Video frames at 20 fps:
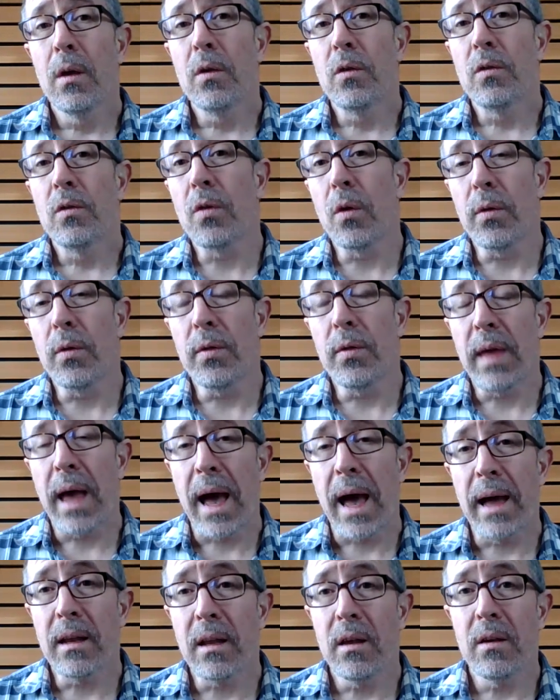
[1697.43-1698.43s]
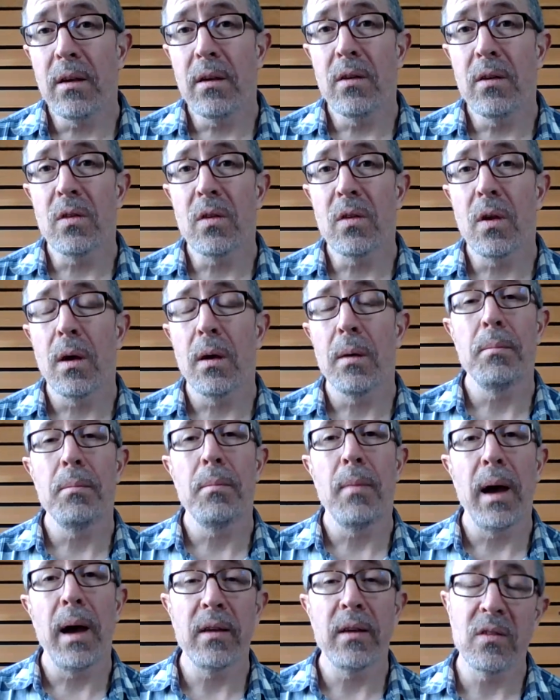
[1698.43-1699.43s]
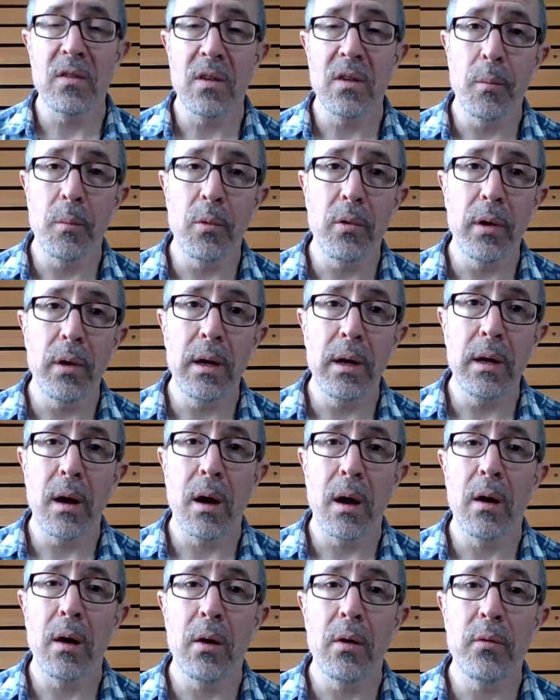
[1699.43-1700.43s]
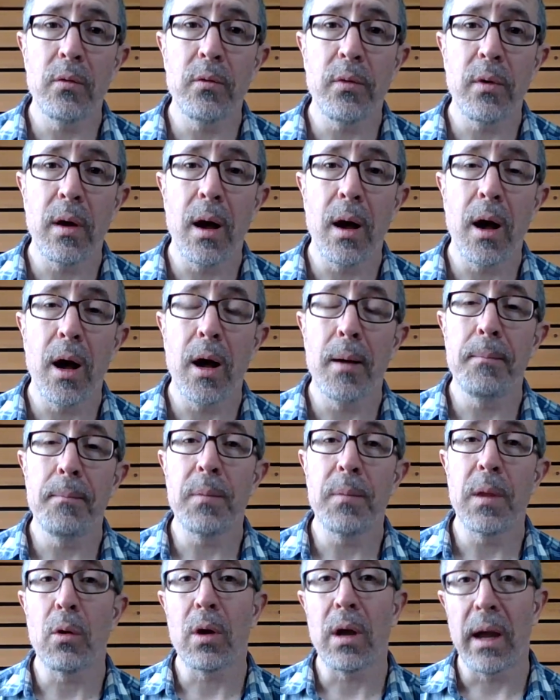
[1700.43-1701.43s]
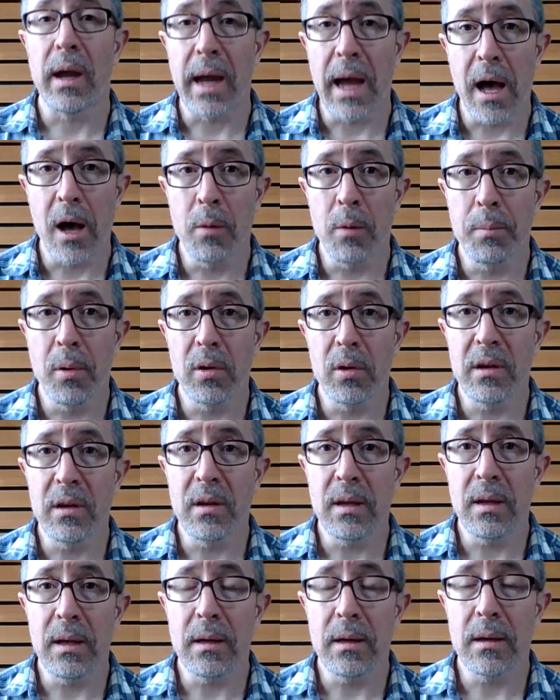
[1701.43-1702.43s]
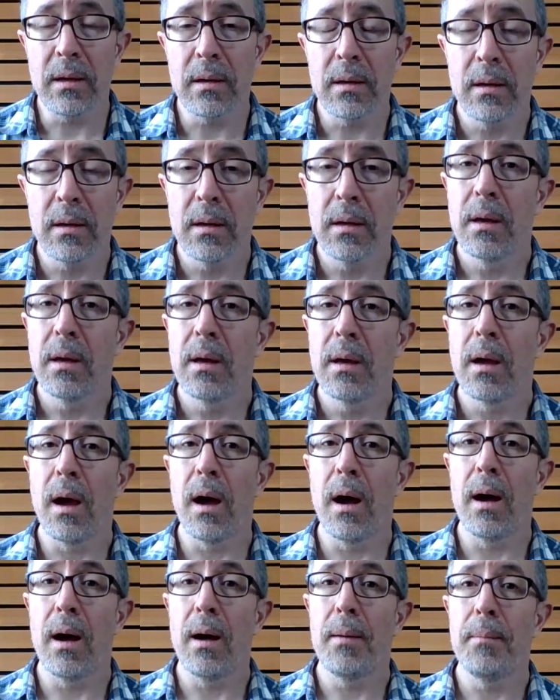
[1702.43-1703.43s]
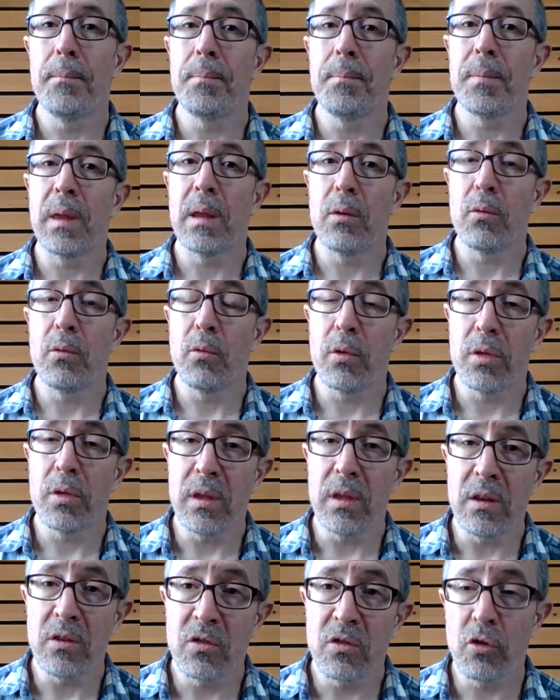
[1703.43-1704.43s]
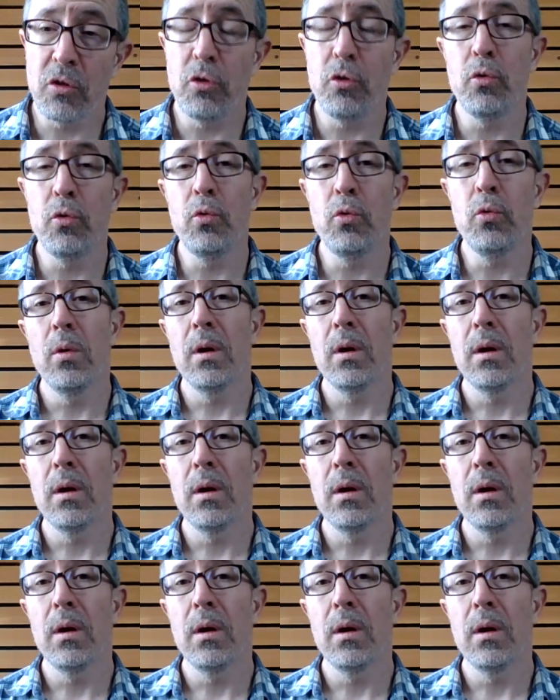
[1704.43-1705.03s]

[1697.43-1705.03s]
So that is my summary of Realpolitik with these two